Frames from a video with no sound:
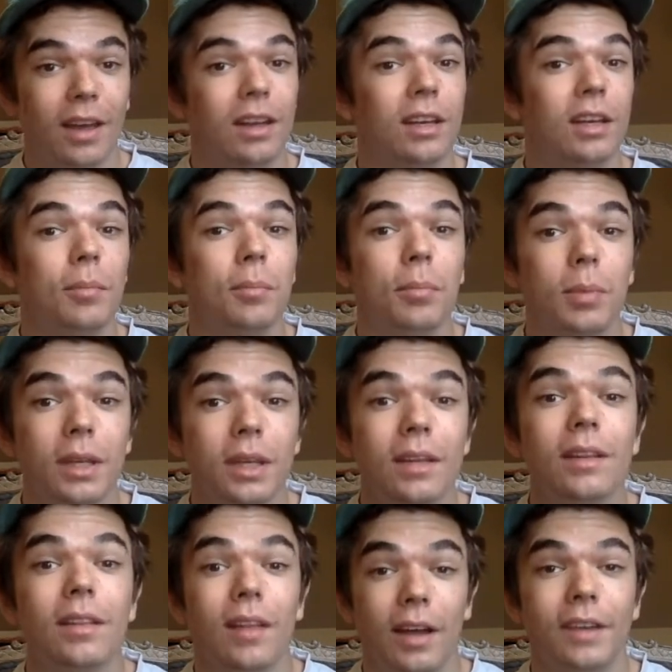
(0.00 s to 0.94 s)
and it can
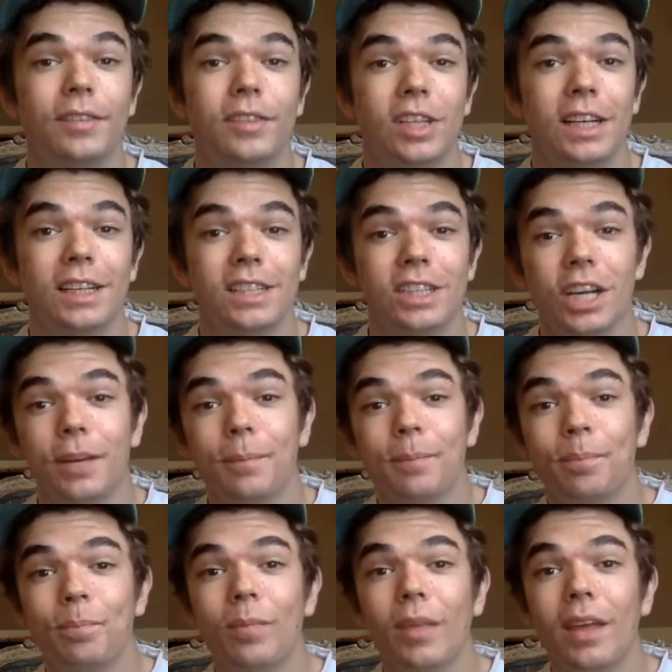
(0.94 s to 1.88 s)
be life changing.
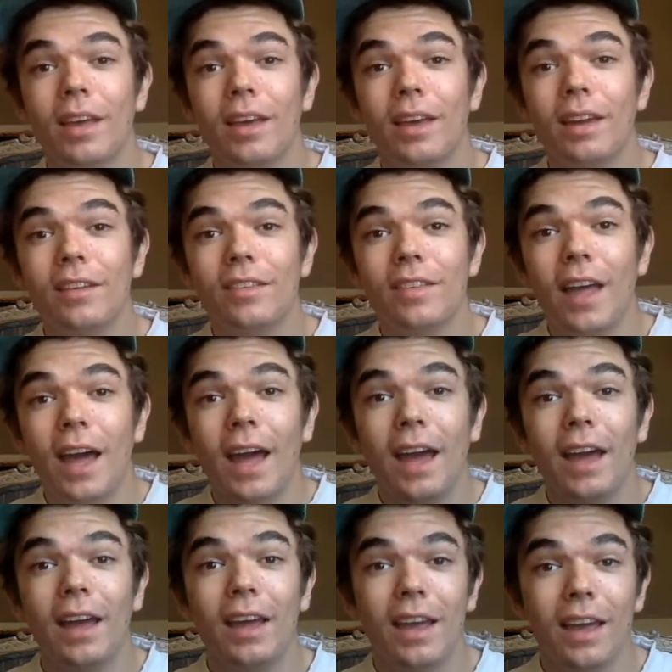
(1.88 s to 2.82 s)
It is
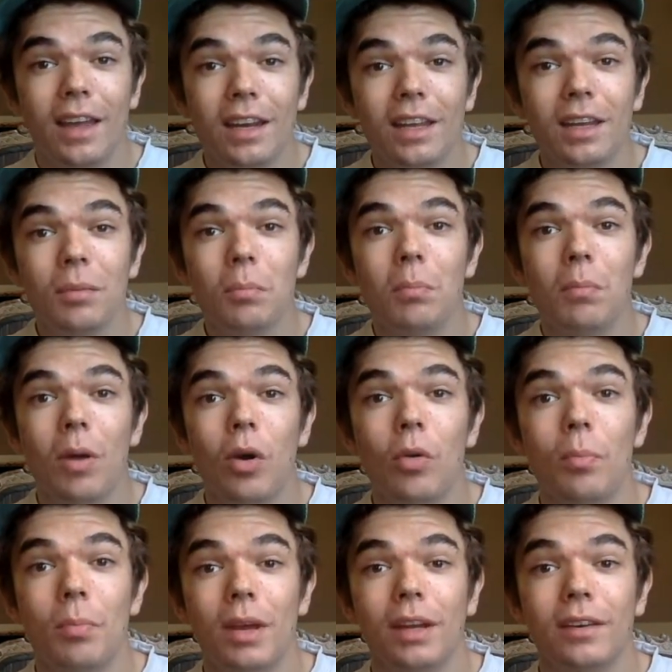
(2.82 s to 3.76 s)
that at any
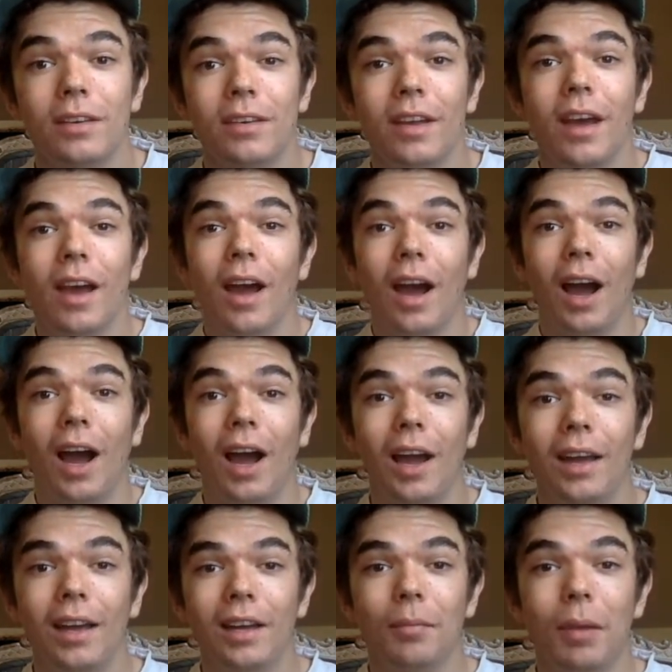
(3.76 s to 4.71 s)
moment,
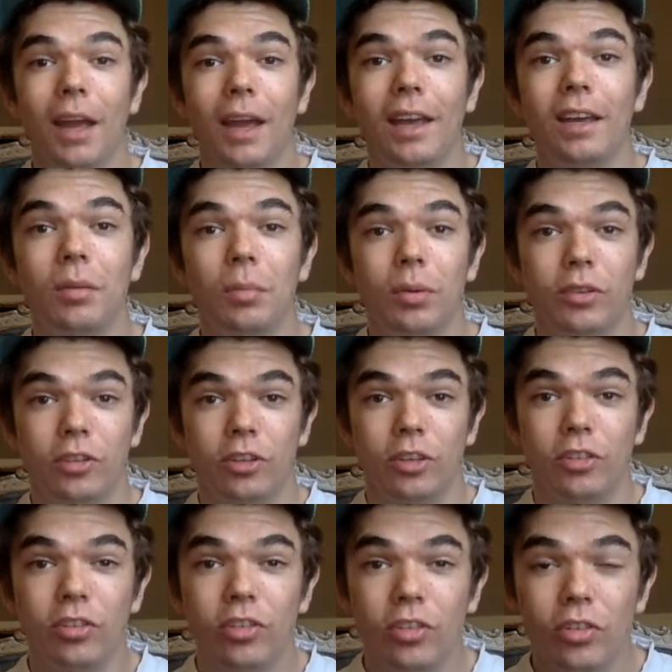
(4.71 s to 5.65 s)
I am able
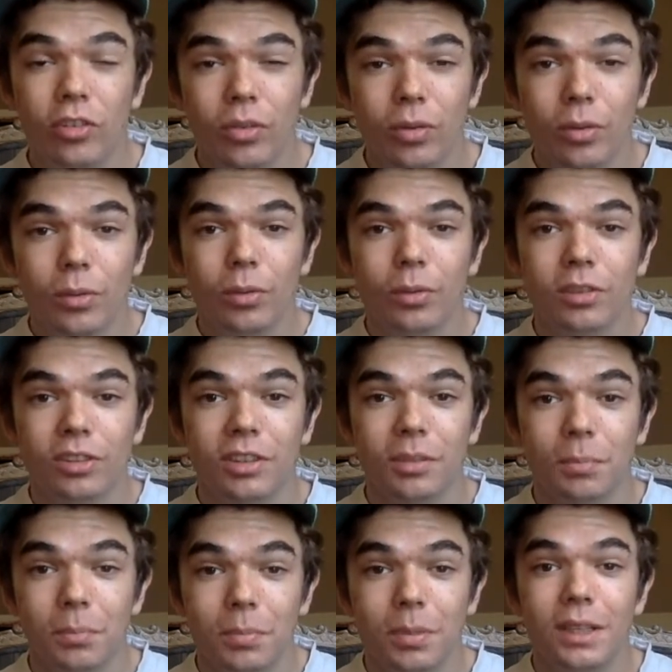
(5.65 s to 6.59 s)
to choose
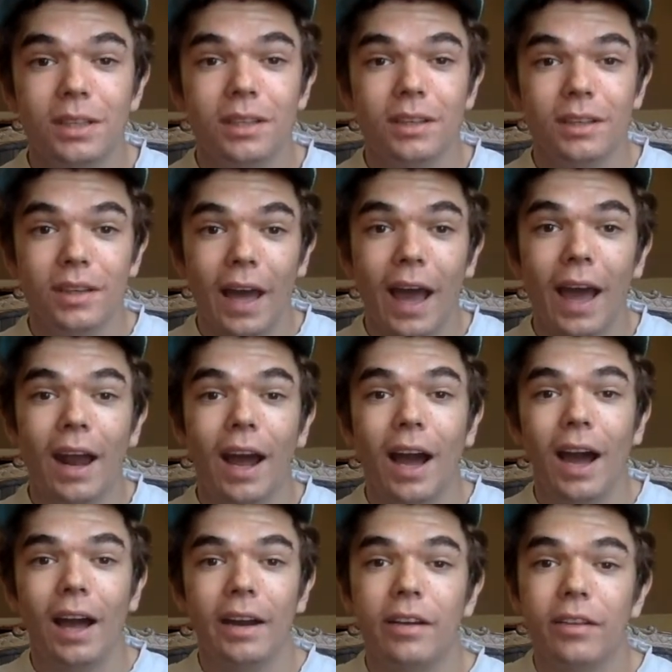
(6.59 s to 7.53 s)
to be that
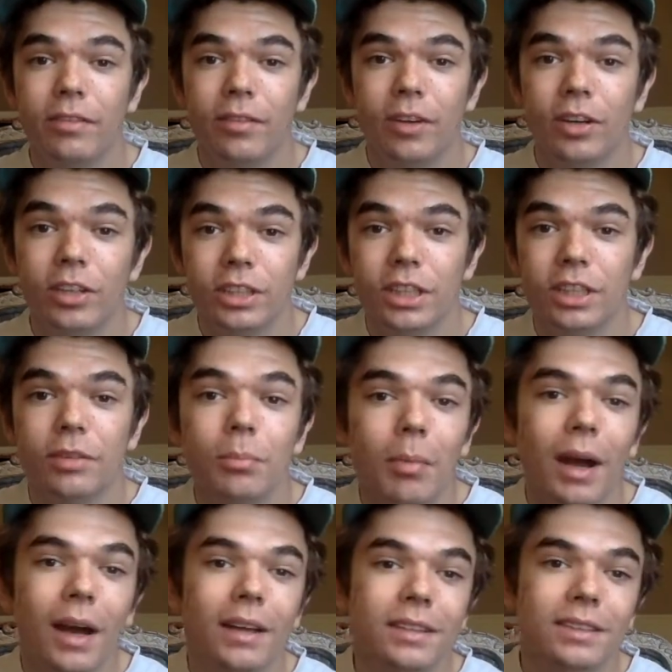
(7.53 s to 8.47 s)
higher version of
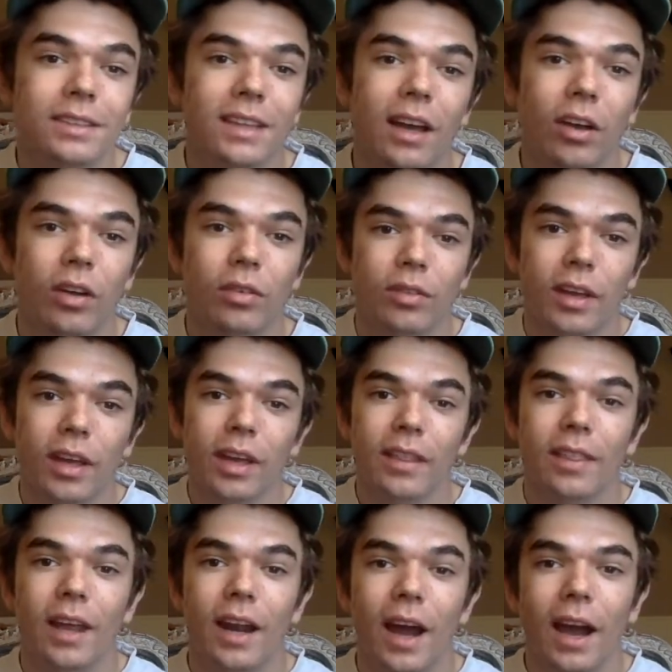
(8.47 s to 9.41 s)
myself
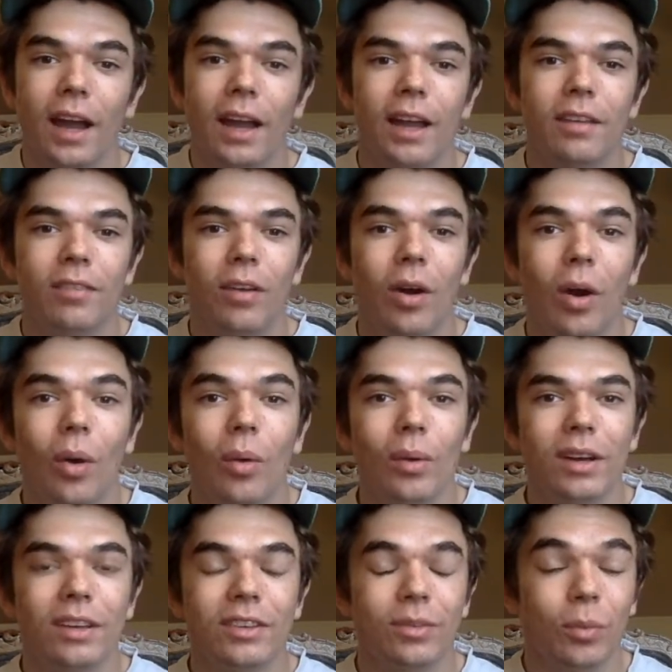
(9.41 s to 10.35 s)
that I have
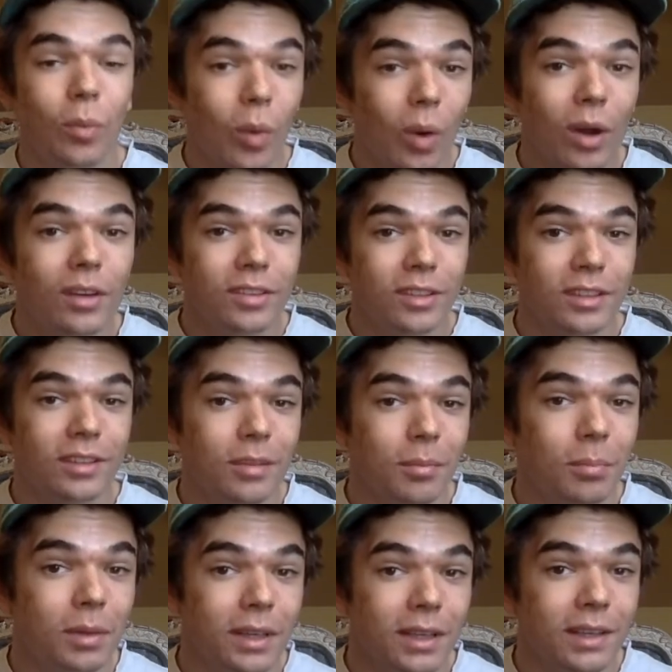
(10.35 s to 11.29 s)
always wanted to
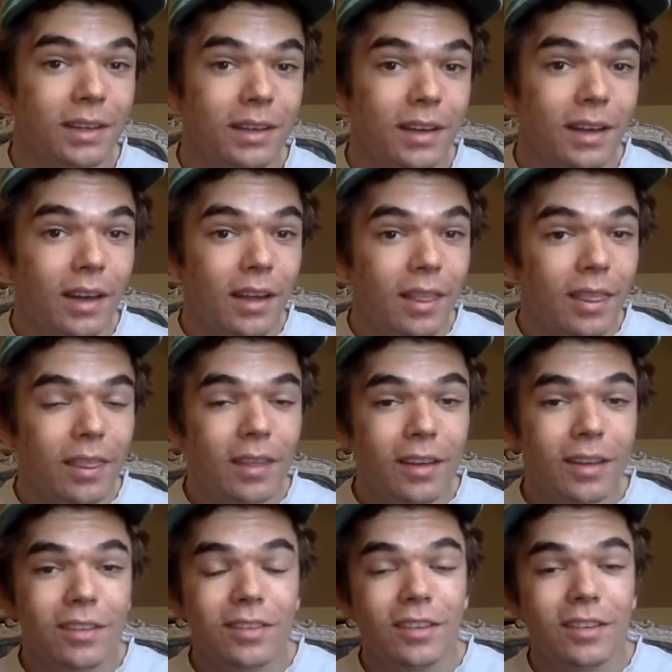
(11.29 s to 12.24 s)
be.
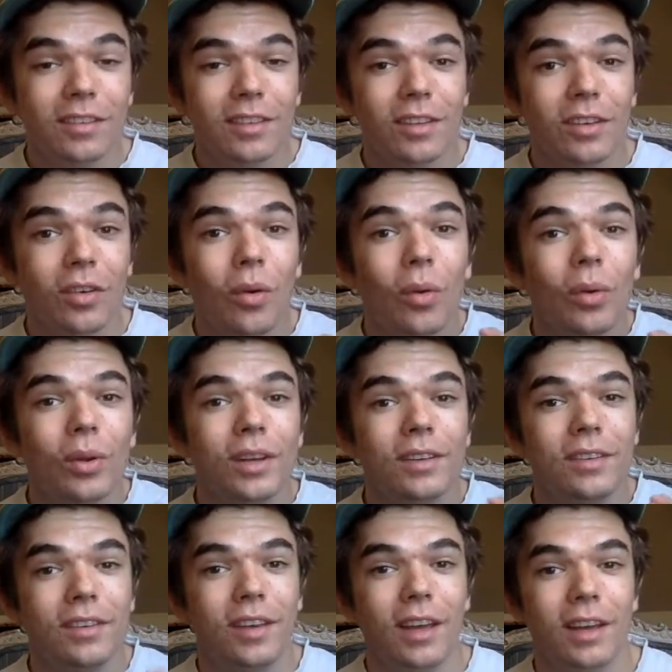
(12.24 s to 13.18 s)
This is the
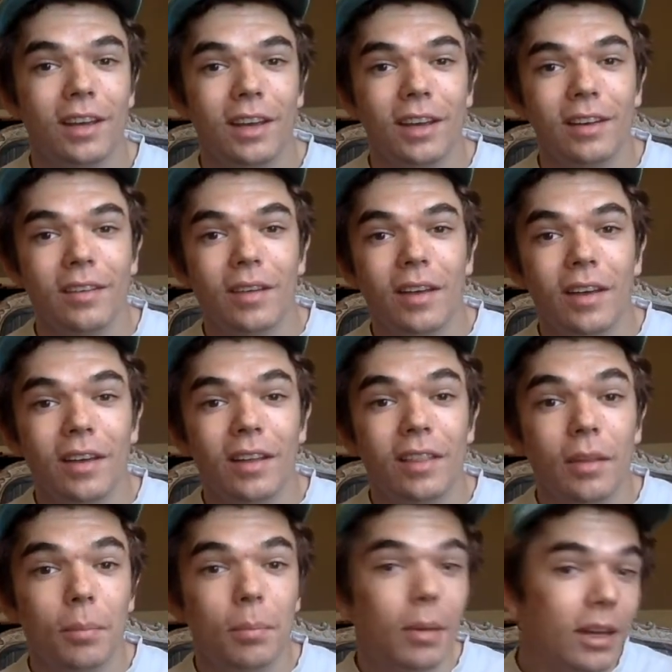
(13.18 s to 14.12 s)
golden ticket.
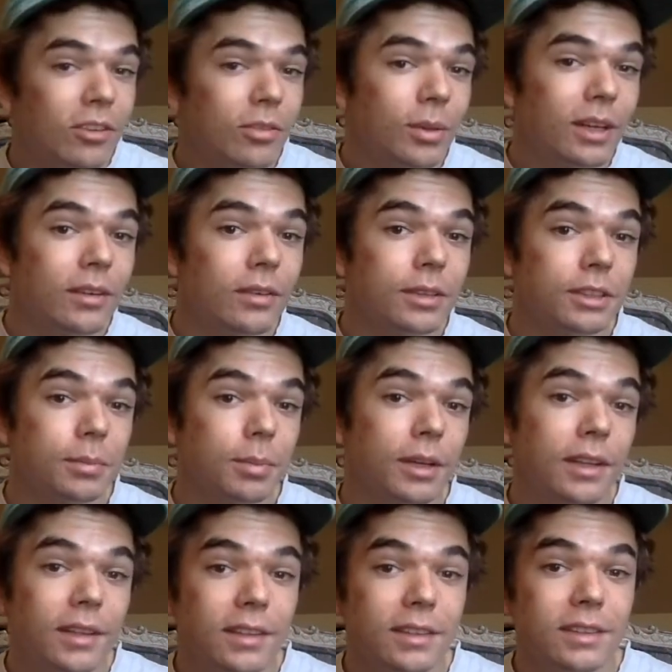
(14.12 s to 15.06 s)
The best way to
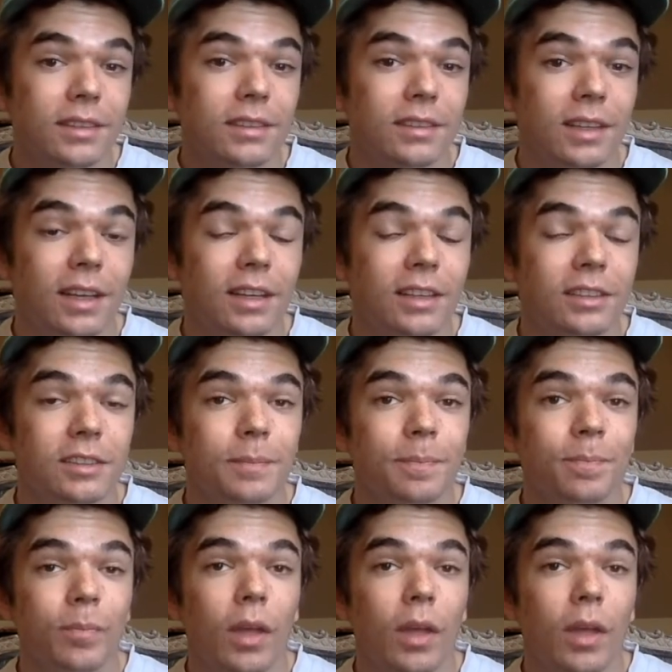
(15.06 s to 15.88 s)
explain this is this